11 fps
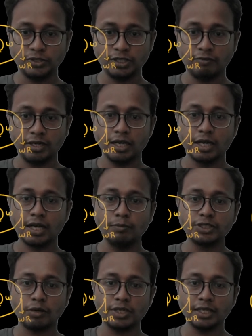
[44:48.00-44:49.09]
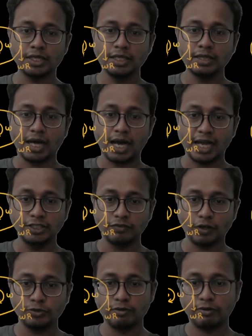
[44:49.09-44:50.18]
this observer comes out here, the
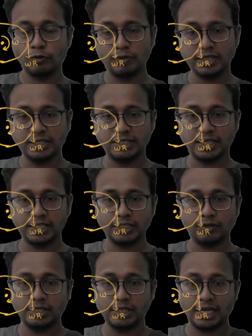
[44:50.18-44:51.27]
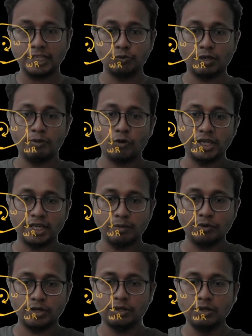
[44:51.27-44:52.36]
eyes of the observer will be in this direction only. The eyes won't be
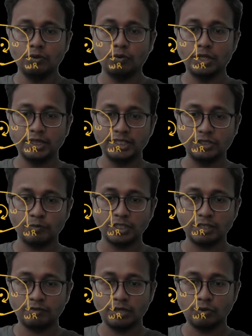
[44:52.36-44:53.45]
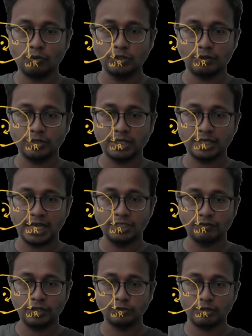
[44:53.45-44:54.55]
pointed upward. when this observer goes out here,
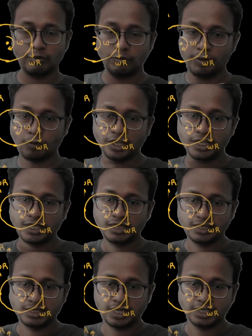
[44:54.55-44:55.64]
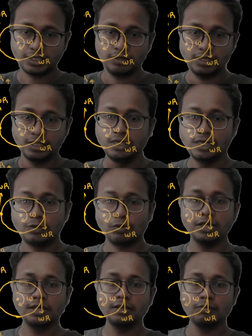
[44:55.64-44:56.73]
the eyes of the observer will be pointed in this direction only.
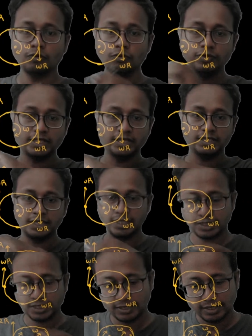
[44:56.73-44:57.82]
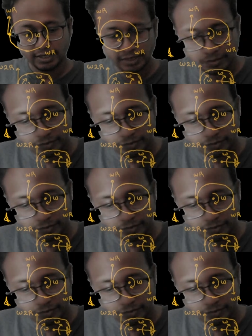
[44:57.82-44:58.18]
It won't move in this direction.